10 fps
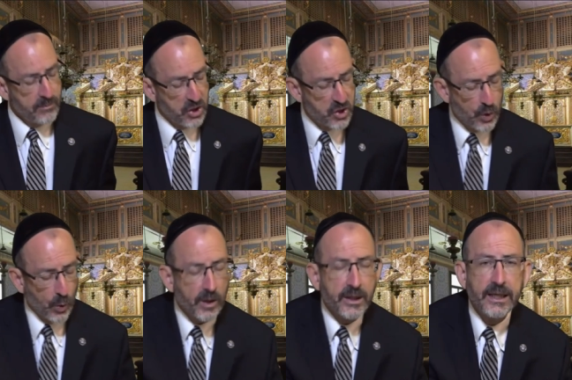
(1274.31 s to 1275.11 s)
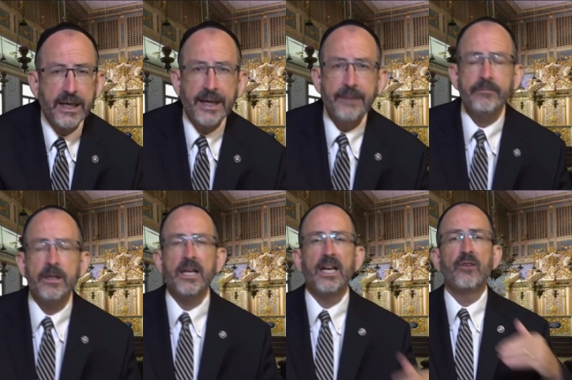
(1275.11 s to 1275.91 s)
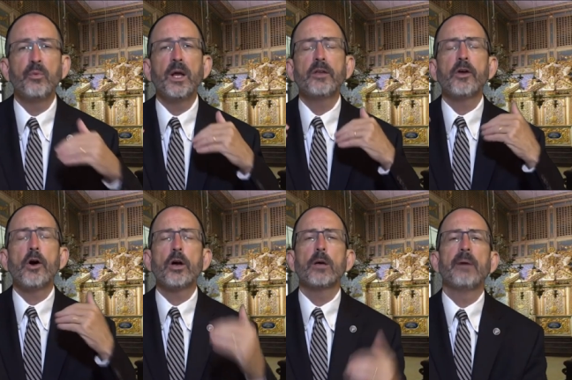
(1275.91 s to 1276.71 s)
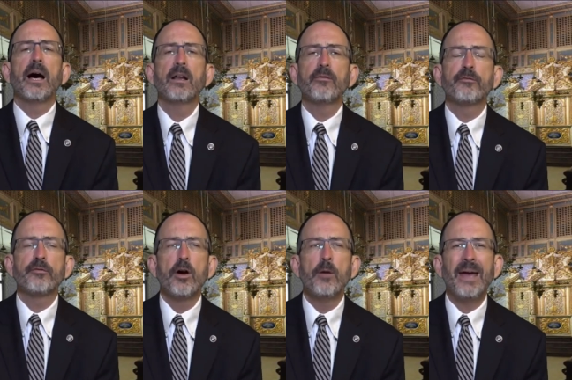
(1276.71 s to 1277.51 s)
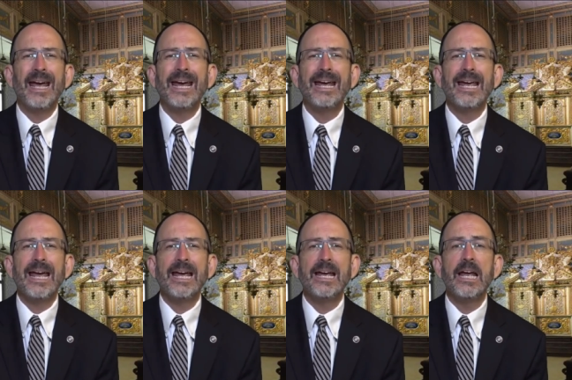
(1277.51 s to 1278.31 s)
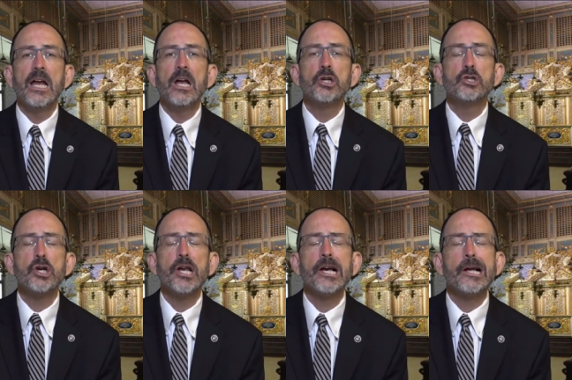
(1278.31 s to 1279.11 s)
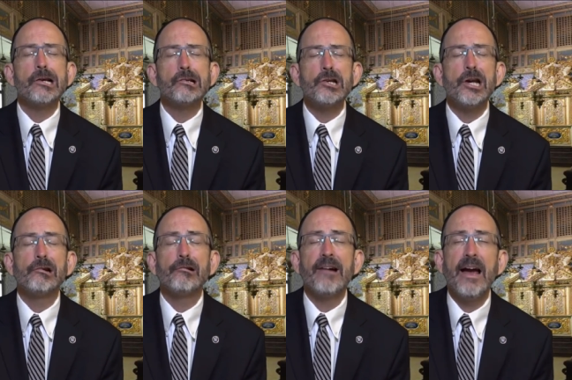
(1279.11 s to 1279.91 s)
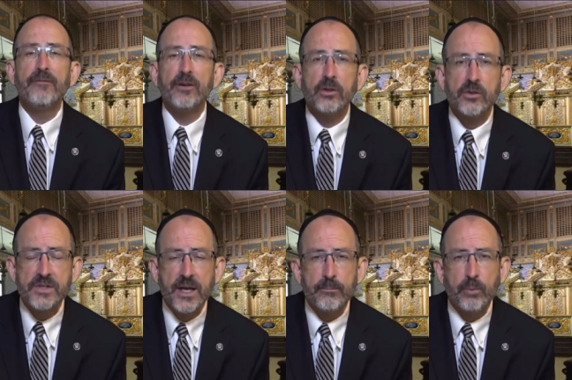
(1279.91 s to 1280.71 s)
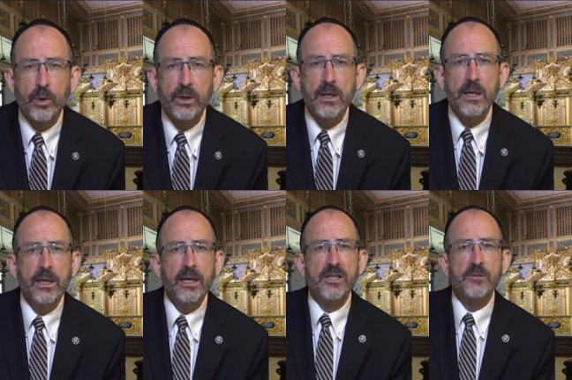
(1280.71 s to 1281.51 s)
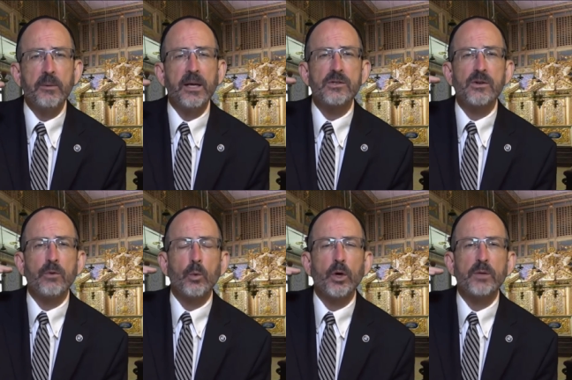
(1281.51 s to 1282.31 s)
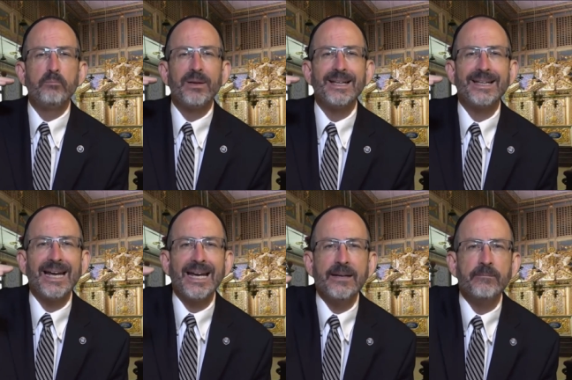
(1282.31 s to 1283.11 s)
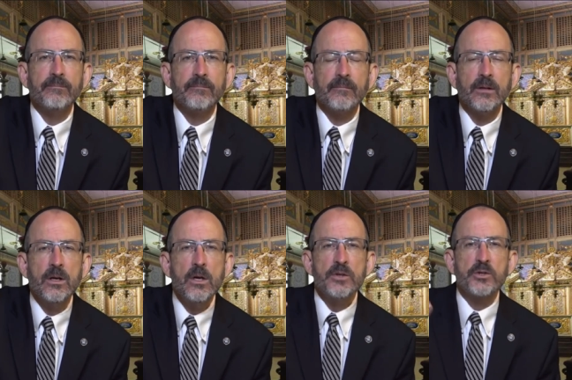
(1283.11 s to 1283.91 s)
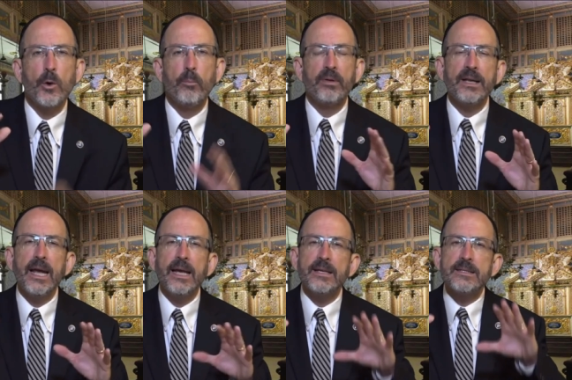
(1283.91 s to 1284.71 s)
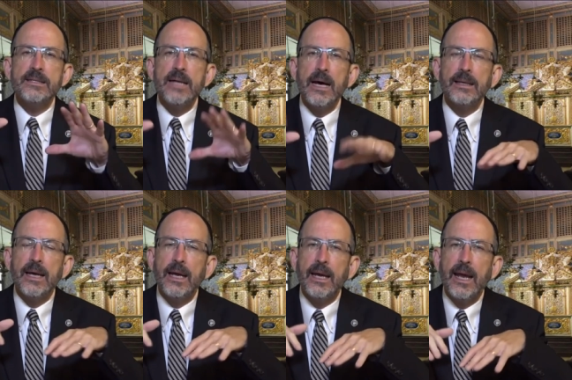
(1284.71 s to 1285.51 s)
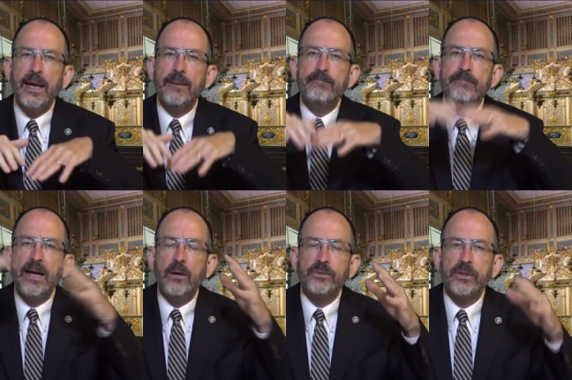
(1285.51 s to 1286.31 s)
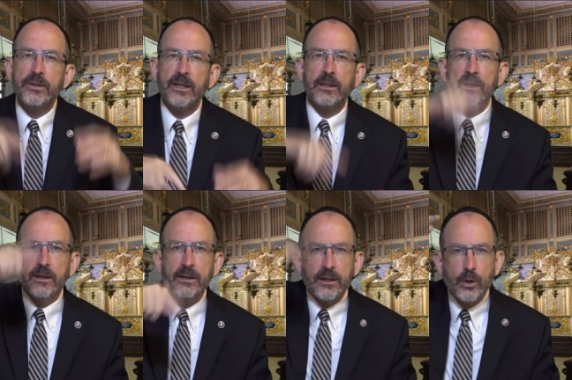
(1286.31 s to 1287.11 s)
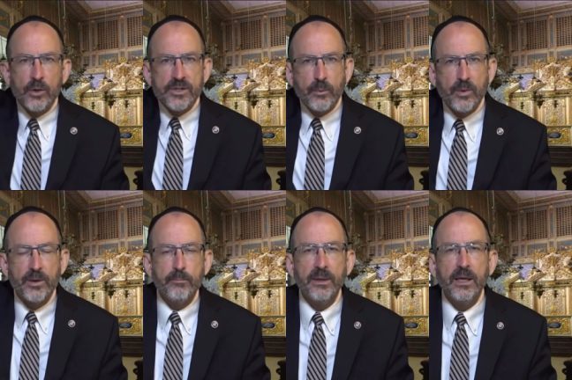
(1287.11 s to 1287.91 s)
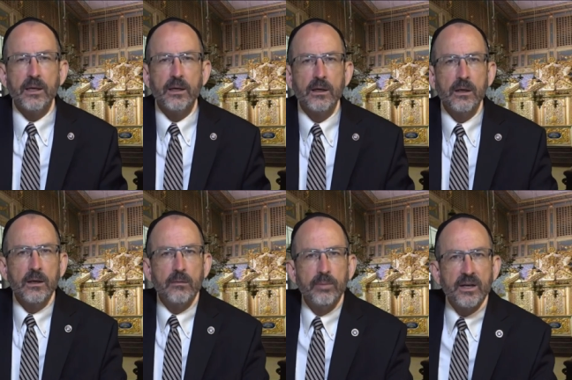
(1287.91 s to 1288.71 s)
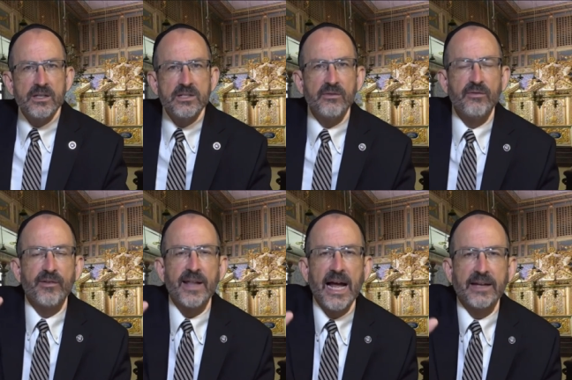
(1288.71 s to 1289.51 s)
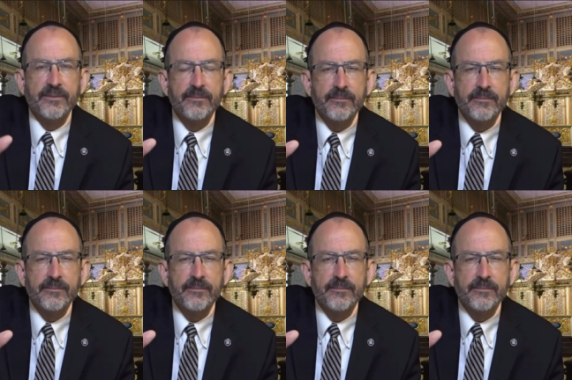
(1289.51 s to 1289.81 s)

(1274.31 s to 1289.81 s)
Mishor can, if we talk about it from a, a ge geographical standpoint, it speaks of the word plain. So a plain is not a, a mountain that, that goes up with a peak, but it's flat.